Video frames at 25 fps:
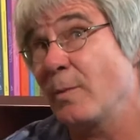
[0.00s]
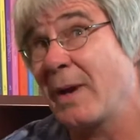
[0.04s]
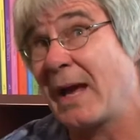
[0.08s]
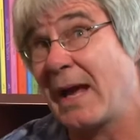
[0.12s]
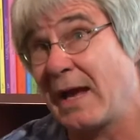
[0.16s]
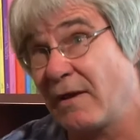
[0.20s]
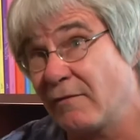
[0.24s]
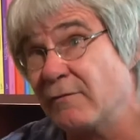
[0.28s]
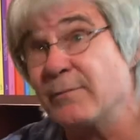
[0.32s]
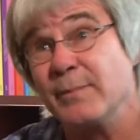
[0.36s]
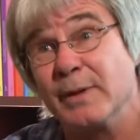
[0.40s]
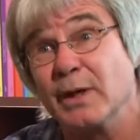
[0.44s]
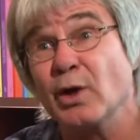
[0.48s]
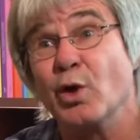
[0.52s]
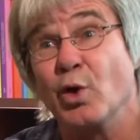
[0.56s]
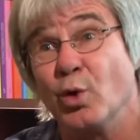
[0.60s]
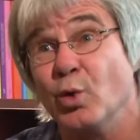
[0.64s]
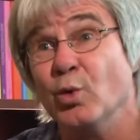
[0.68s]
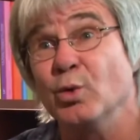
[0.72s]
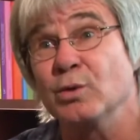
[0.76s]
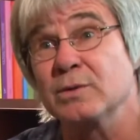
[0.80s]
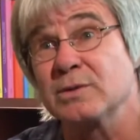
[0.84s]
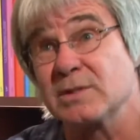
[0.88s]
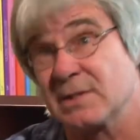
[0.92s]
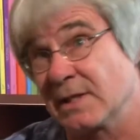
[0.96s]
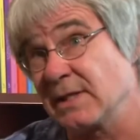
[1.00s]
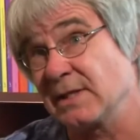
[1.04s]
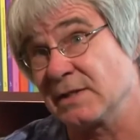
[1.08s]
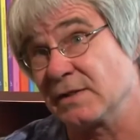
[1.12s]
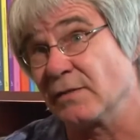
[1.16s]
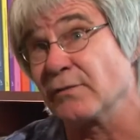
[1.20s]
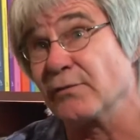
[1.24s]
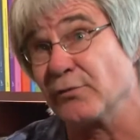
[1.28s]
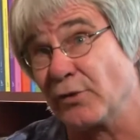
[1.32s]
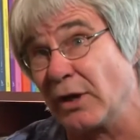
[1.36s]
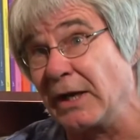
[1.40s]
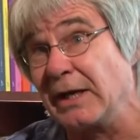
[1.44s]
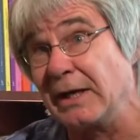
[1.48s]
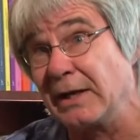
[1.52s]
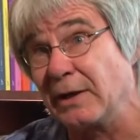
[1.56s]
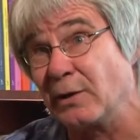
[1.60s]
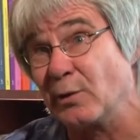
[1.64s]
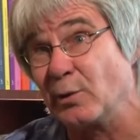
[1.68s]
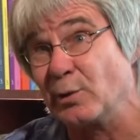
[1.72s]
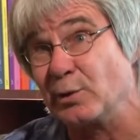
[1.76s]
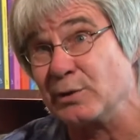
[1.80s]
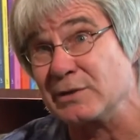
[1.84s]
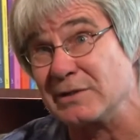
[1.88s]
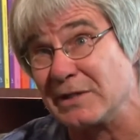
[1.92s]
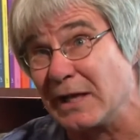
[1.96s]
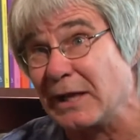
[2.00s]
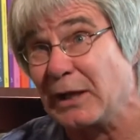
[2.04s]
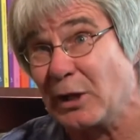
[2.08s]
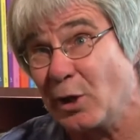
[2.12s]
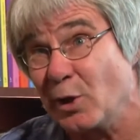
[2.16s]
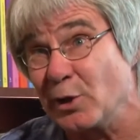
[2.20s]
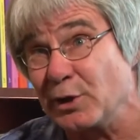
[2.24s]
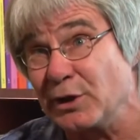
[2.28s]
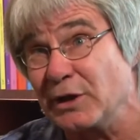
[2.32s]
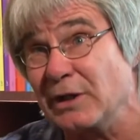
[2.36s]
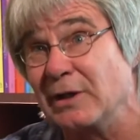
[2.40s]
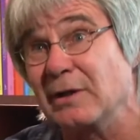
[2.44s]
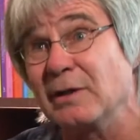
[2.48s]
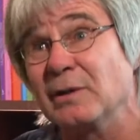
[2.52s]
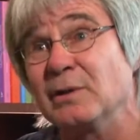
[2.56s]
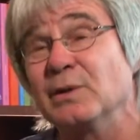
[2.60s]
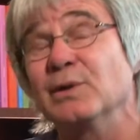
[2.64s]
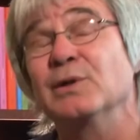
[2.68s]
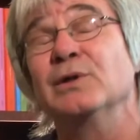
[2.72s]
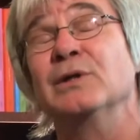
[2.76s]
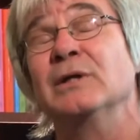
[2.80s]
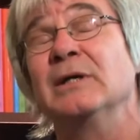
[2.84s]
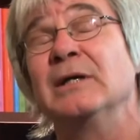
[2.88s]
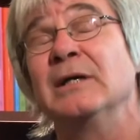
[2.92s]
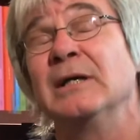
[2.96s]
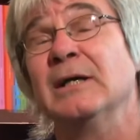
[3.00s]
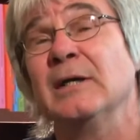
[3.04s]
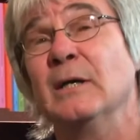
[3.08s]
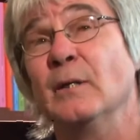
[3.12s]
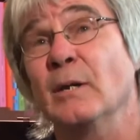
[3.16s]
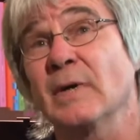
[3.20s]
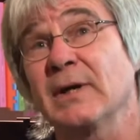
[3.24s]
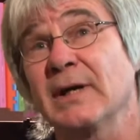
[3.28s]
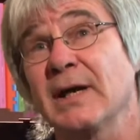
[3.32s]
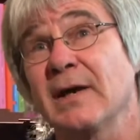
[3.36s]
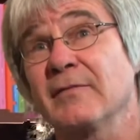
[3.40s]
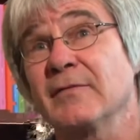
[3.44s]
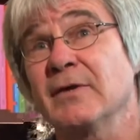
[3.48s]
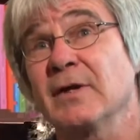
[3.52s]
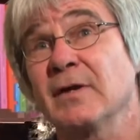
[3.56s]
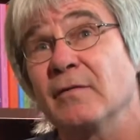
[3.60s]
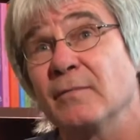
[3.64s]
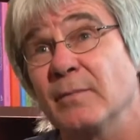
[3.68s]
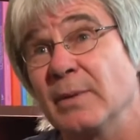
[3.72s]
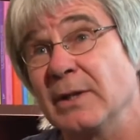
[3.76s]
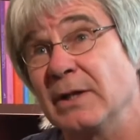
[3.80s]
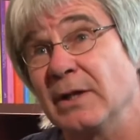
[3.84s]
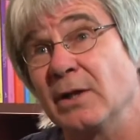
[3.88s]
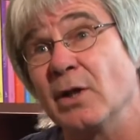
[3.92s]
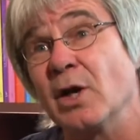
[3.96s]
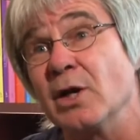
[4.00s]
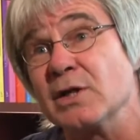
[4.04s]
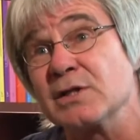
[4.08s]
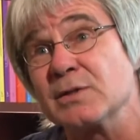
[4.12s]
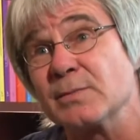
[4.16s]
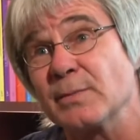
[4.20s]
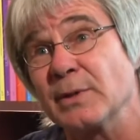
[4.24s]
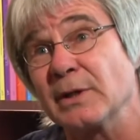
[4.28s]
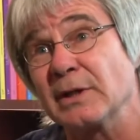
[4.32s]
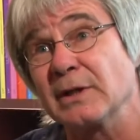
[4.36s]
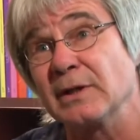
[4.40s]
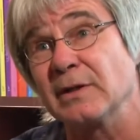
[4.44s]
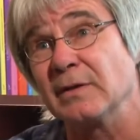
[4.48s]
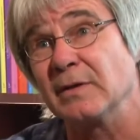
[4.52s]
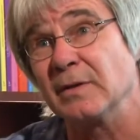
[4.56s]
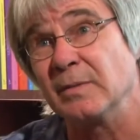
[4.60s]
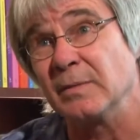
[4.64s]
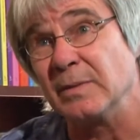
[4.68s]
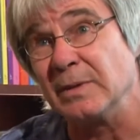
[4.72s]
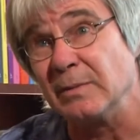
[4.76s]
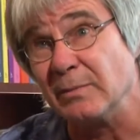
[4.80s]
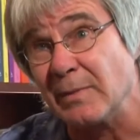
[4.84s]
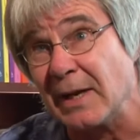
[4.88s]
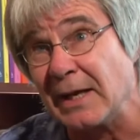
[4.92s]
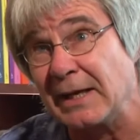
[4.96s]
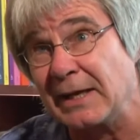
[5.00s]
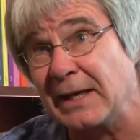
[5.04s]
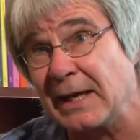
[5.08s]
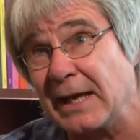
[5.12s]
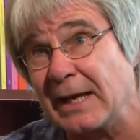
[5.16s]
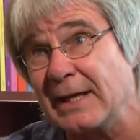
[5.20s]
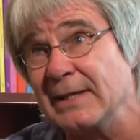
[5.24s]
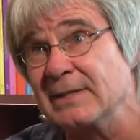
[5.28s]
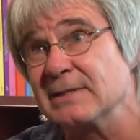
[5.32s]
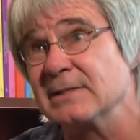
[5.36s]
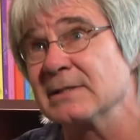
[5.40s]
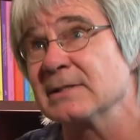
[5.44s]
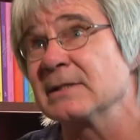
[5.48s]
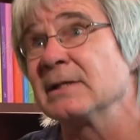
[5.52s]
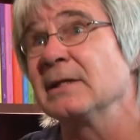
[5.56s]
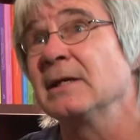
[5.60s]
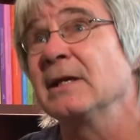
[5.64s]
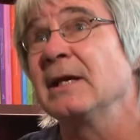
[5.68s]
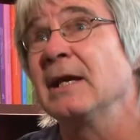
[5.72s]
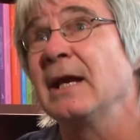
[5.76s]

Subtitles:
have been called schizophrenic or psychotic or whatever, have been in hospital and have been medicated,